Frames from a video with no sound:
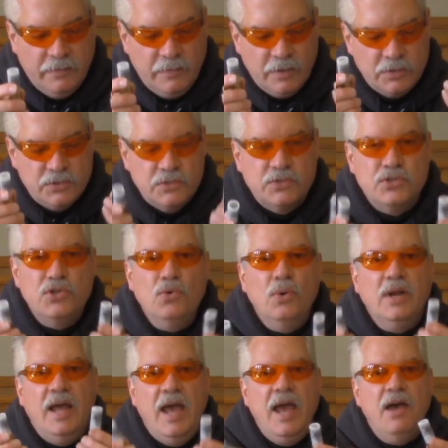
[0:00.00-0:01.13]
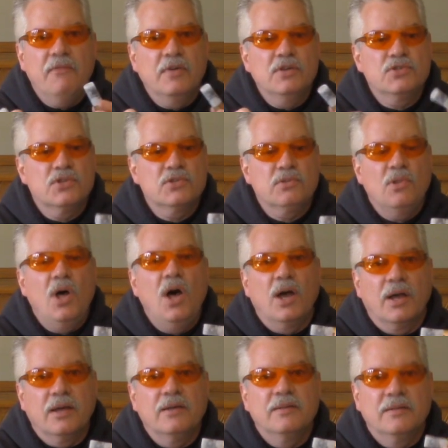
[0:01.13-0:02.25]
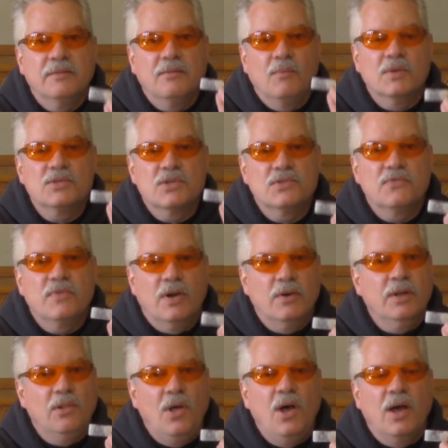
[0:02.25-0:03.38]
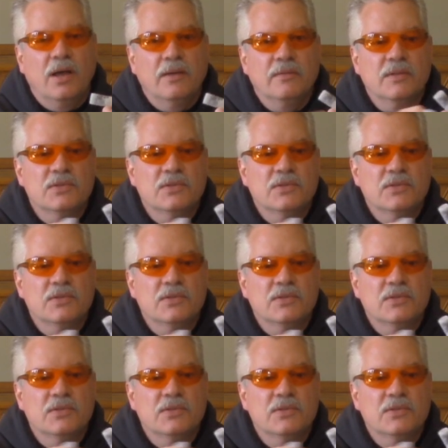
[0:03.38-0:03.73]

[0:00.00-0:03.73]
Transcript: They're two and a half inches long, which is very long.